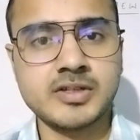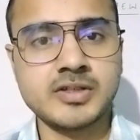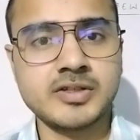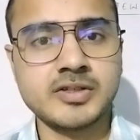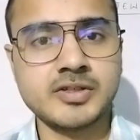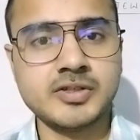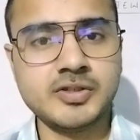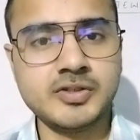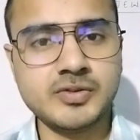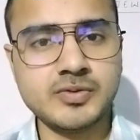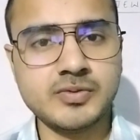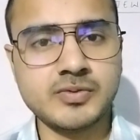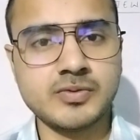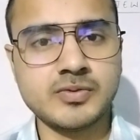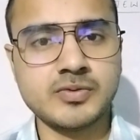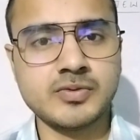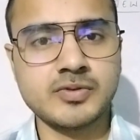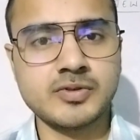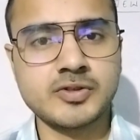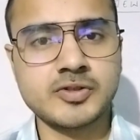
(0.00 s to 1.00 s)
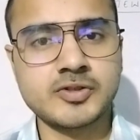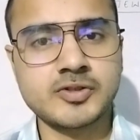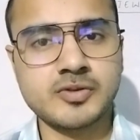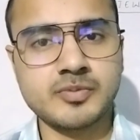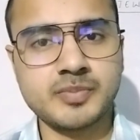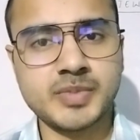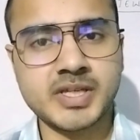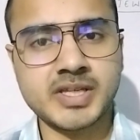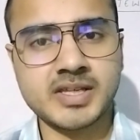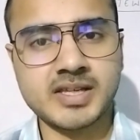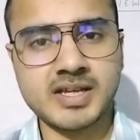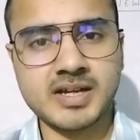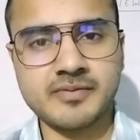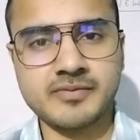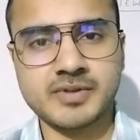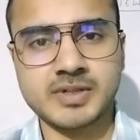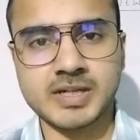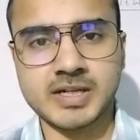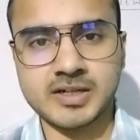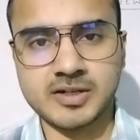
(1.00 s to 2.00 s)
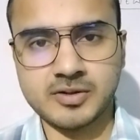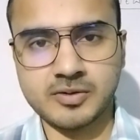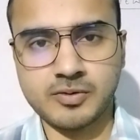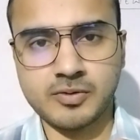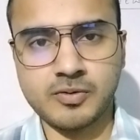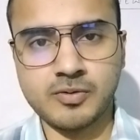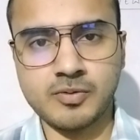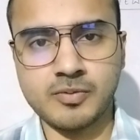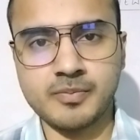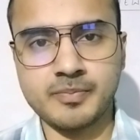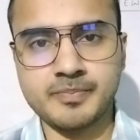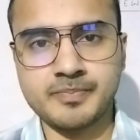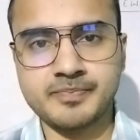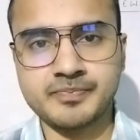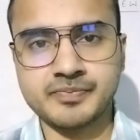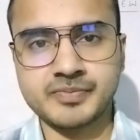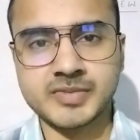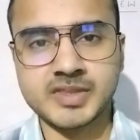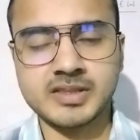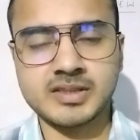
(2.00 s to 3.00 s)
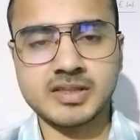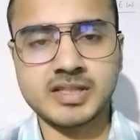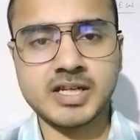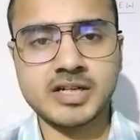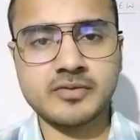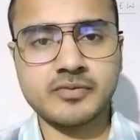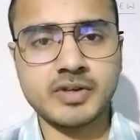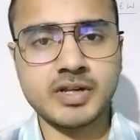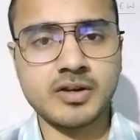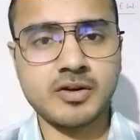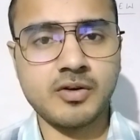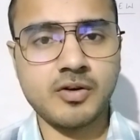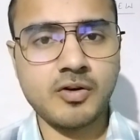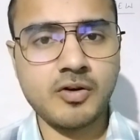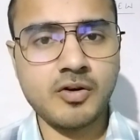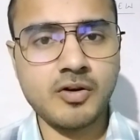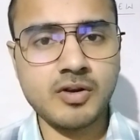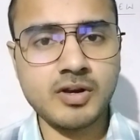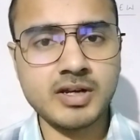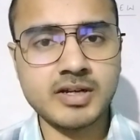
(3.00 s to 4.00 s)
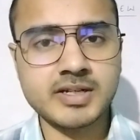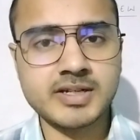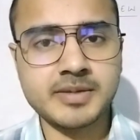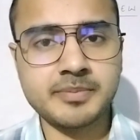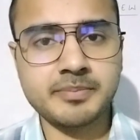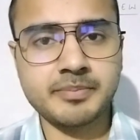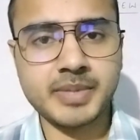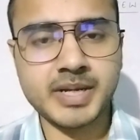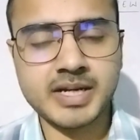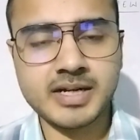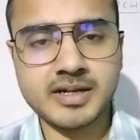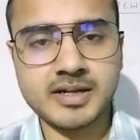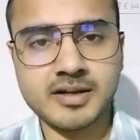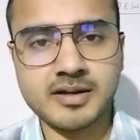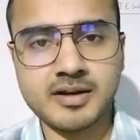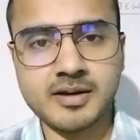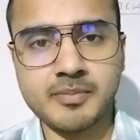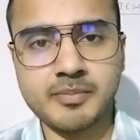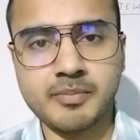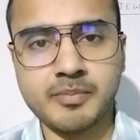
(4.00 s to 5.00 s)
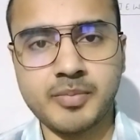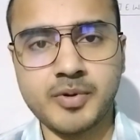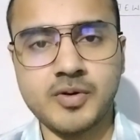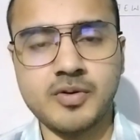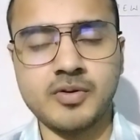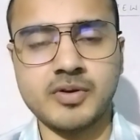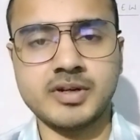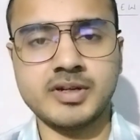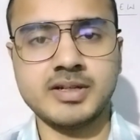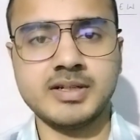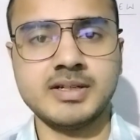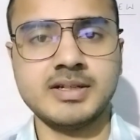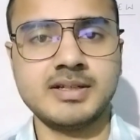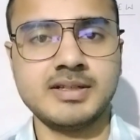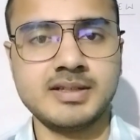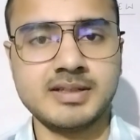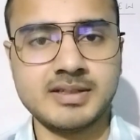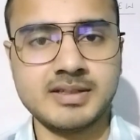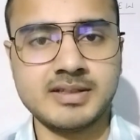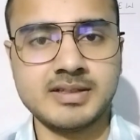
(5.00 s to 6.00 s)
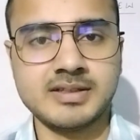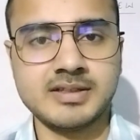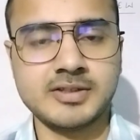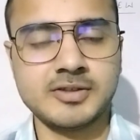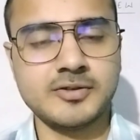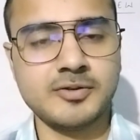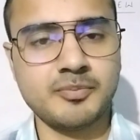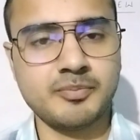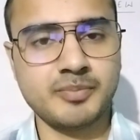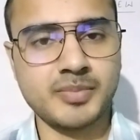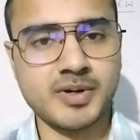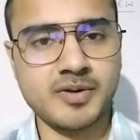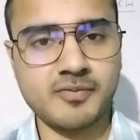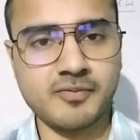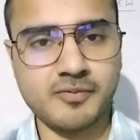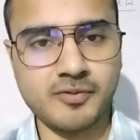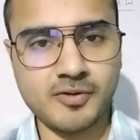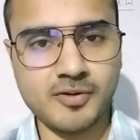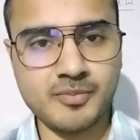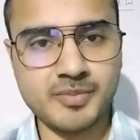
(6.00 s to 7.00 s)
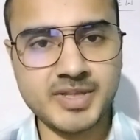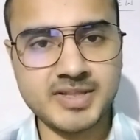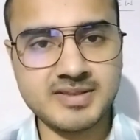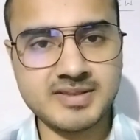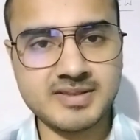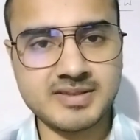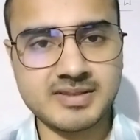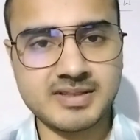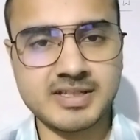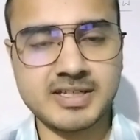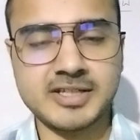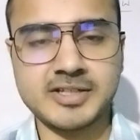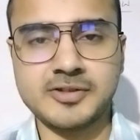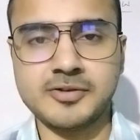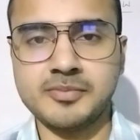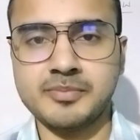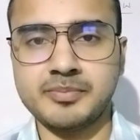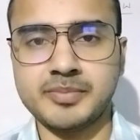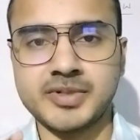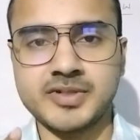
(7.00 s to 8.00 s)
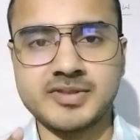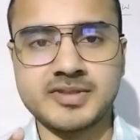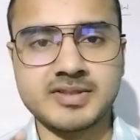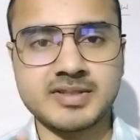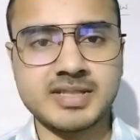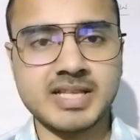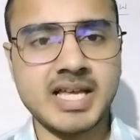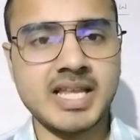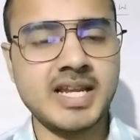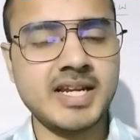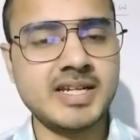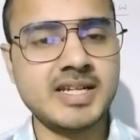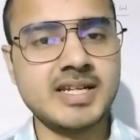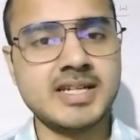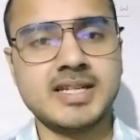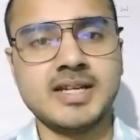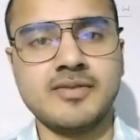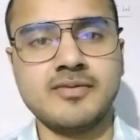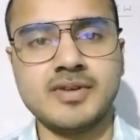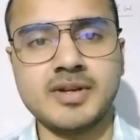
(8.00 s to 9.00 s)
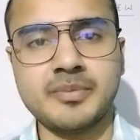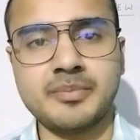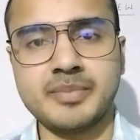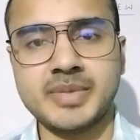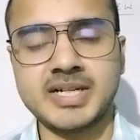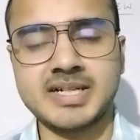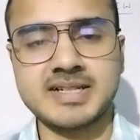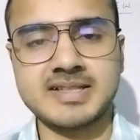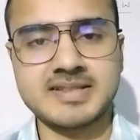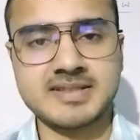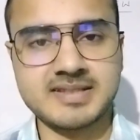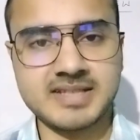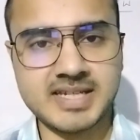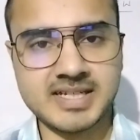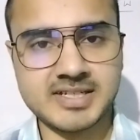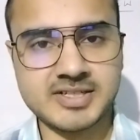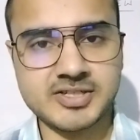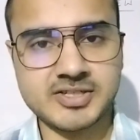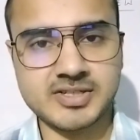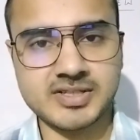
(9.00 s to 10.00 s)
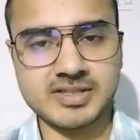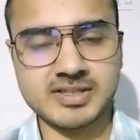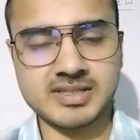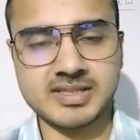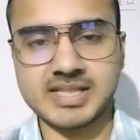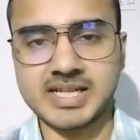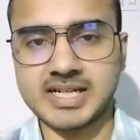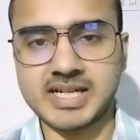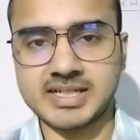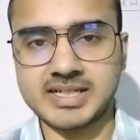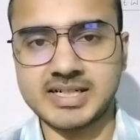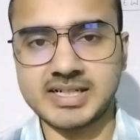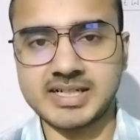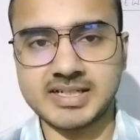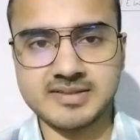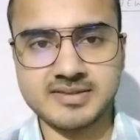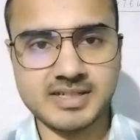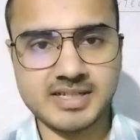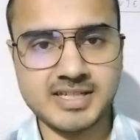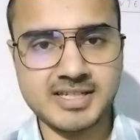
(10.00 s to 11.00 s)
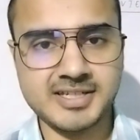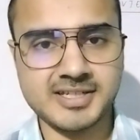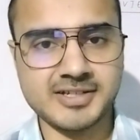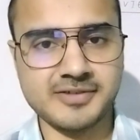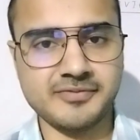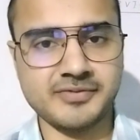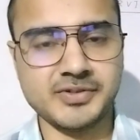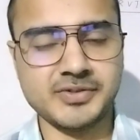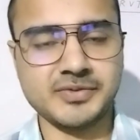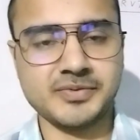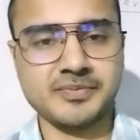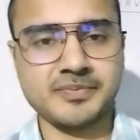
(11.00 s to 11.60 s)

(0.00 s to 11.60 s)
you should be kept at home. That will all depend upon your performance in your personality development section, that is, interview.